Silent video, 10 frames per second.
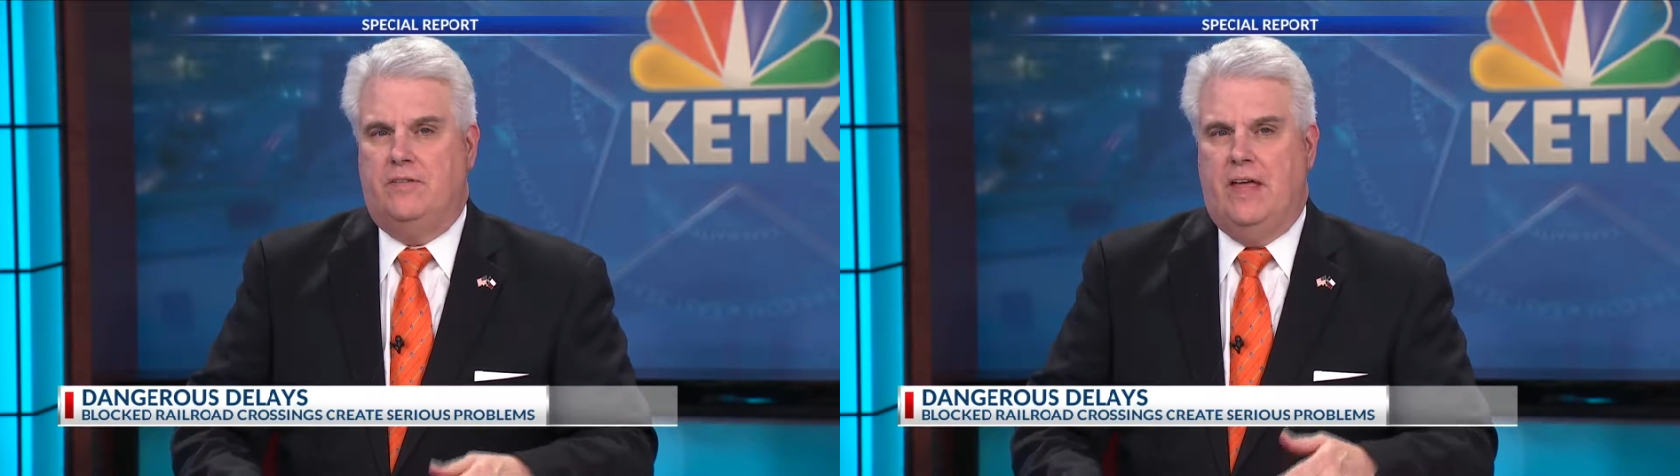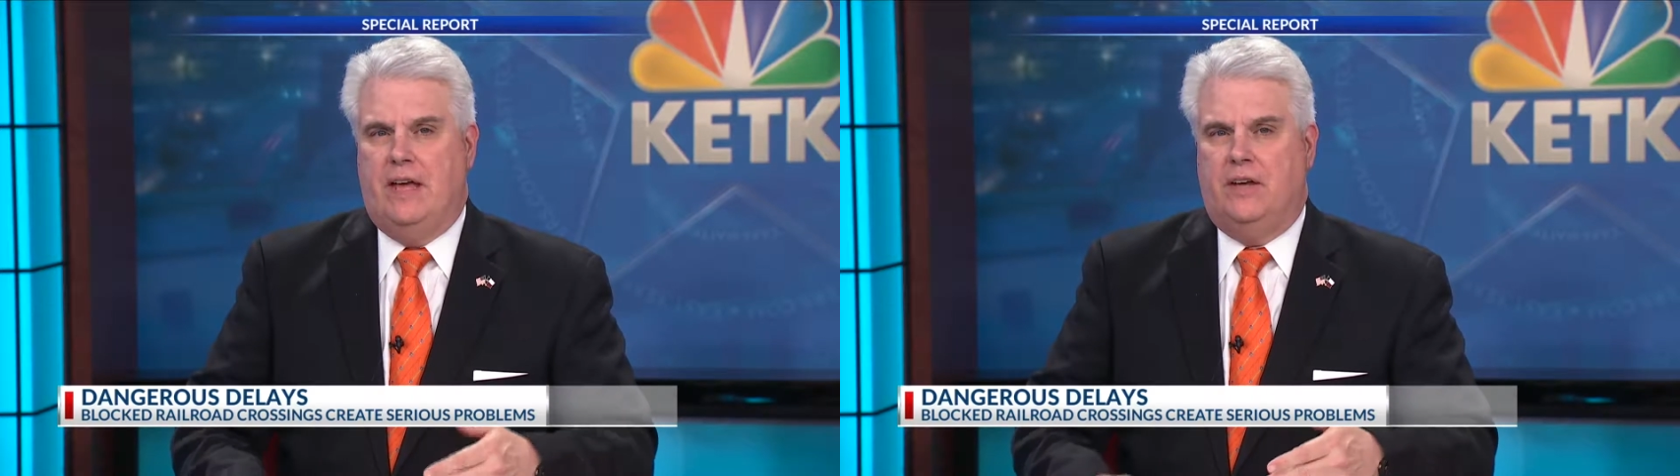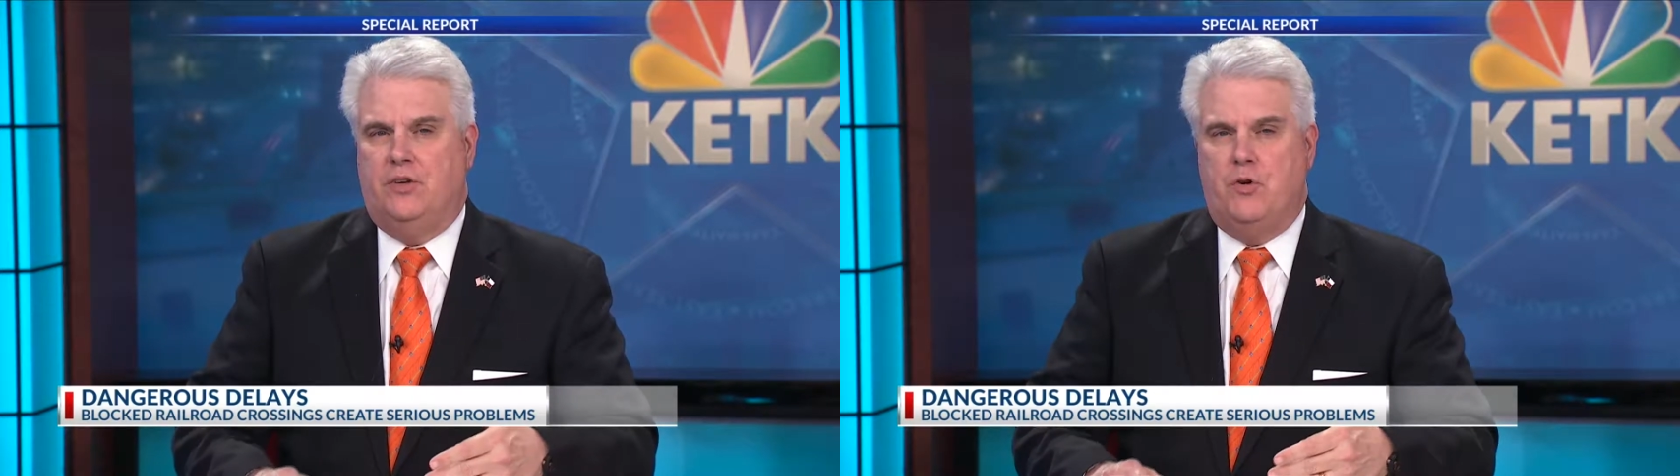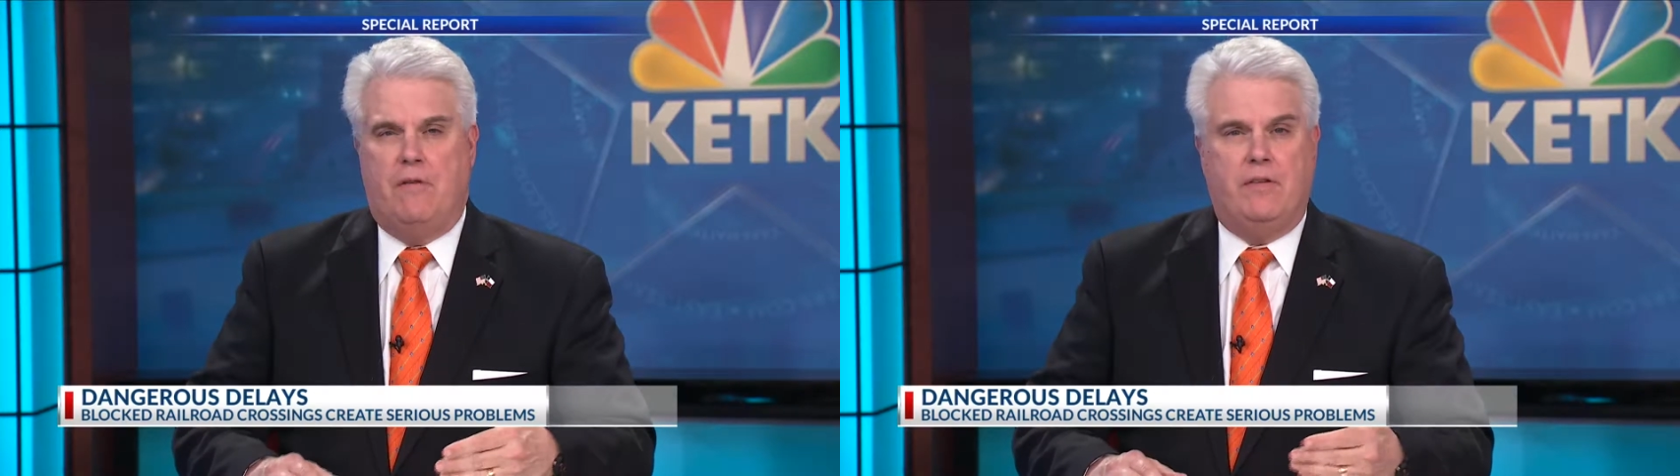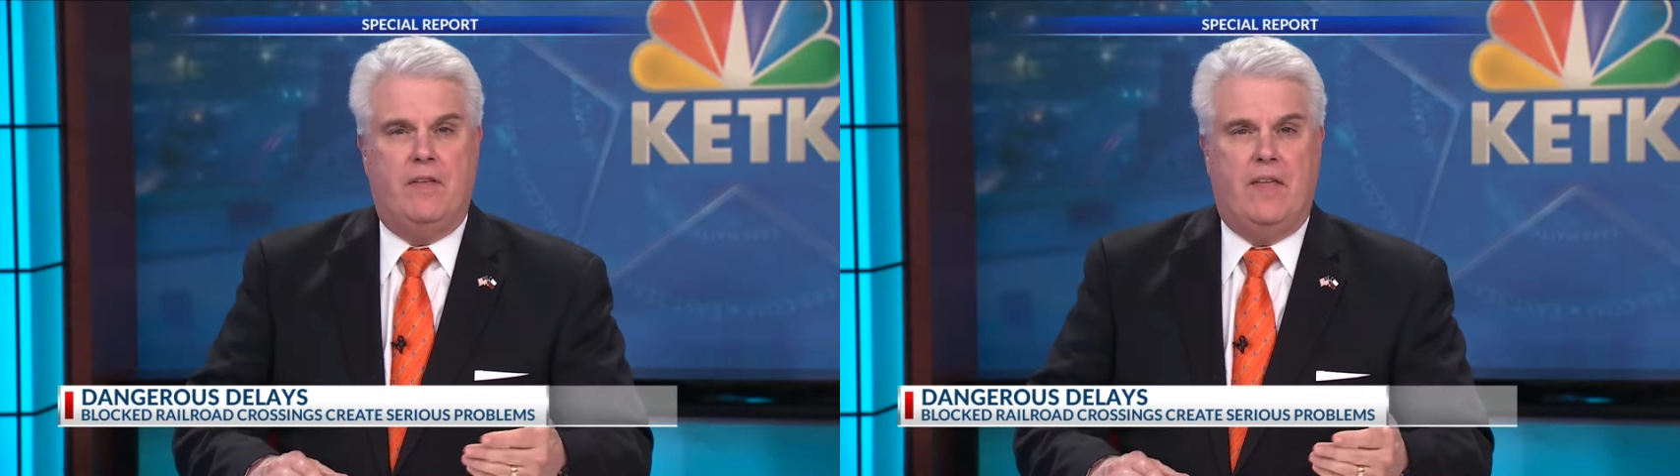they can do
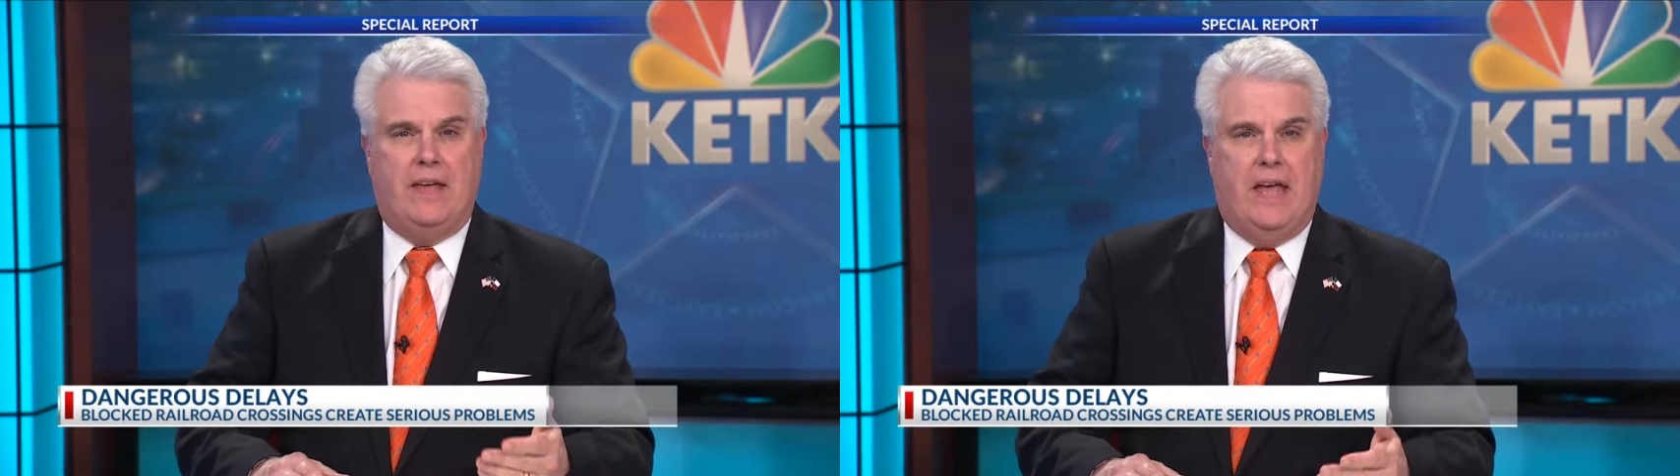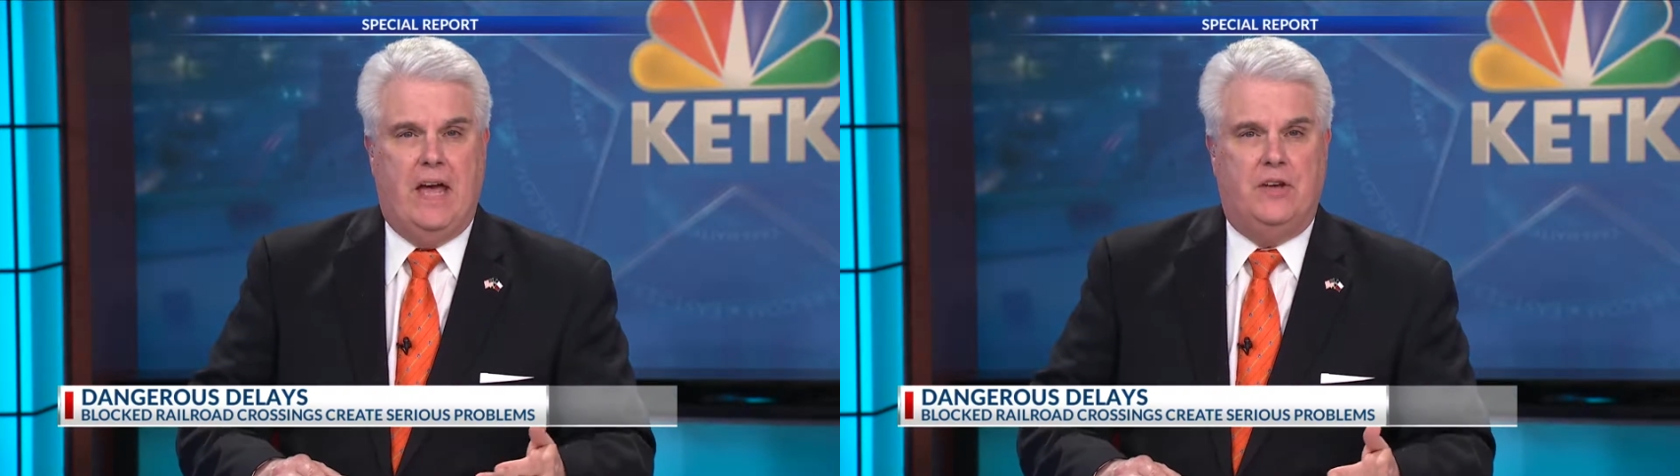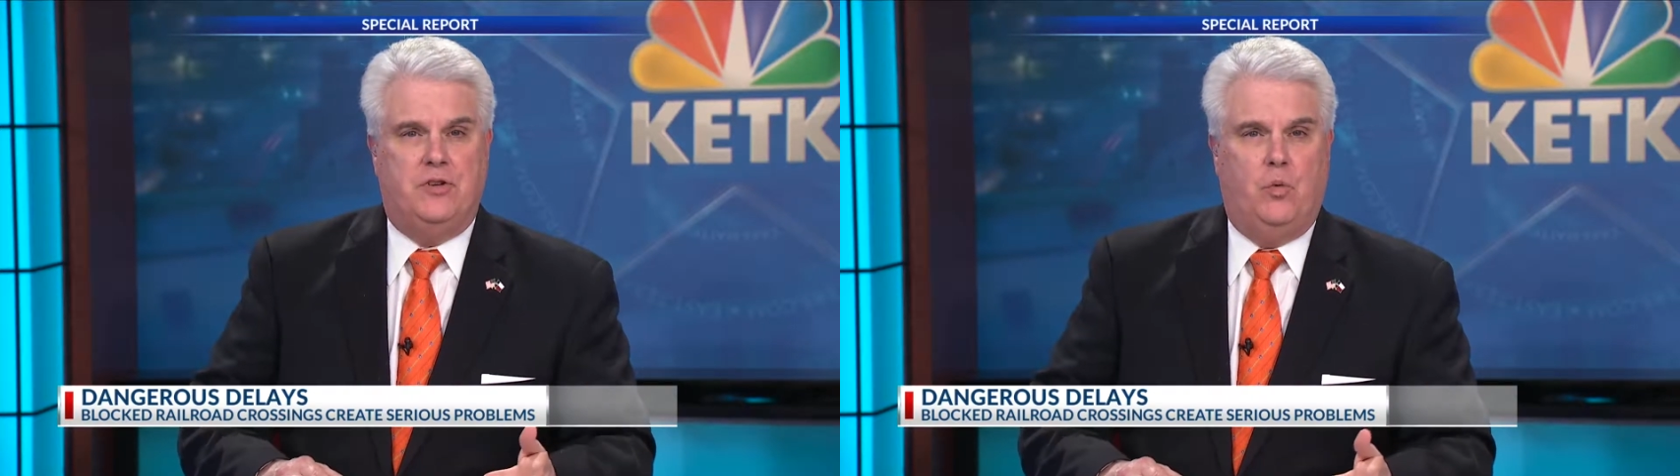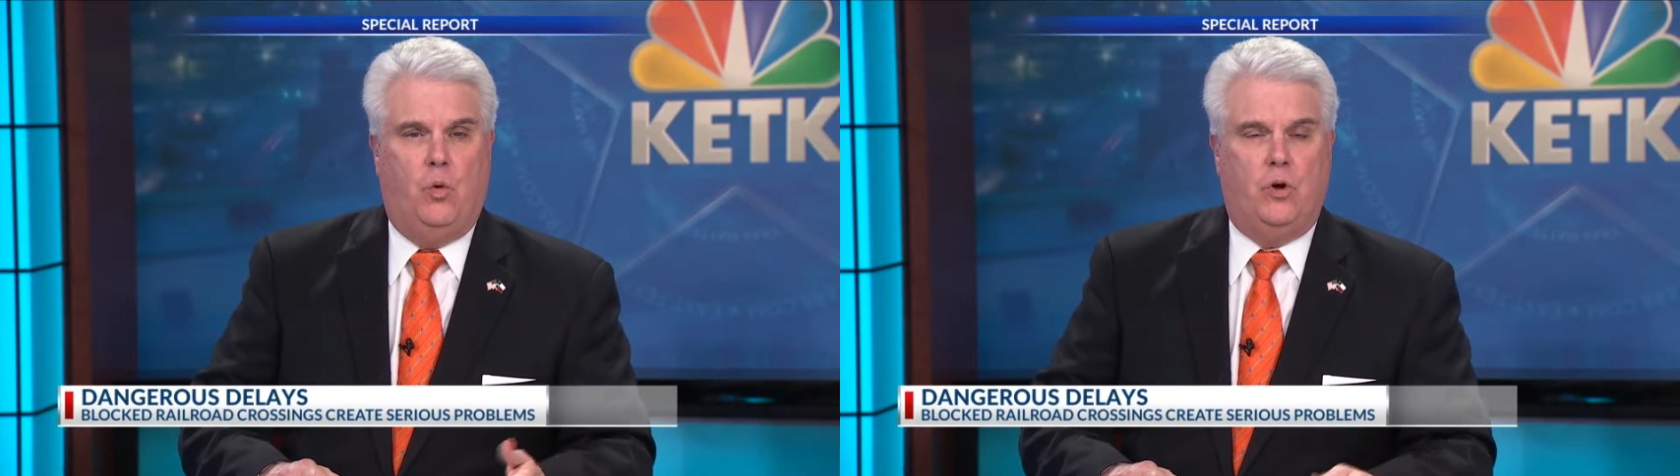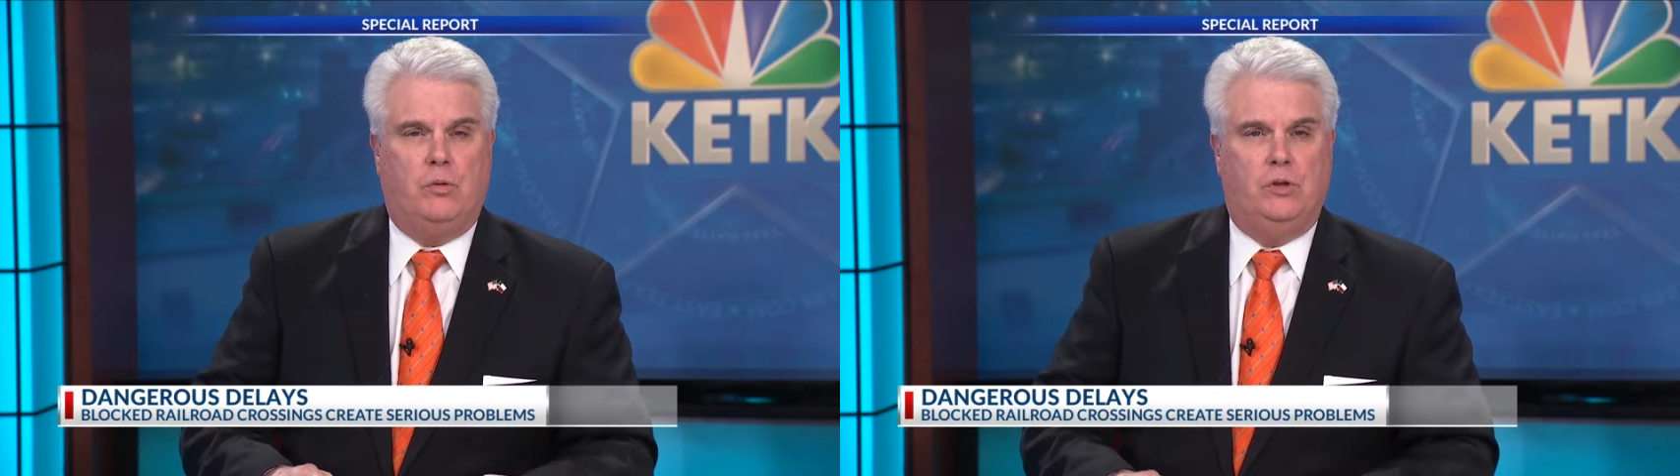everything they can to work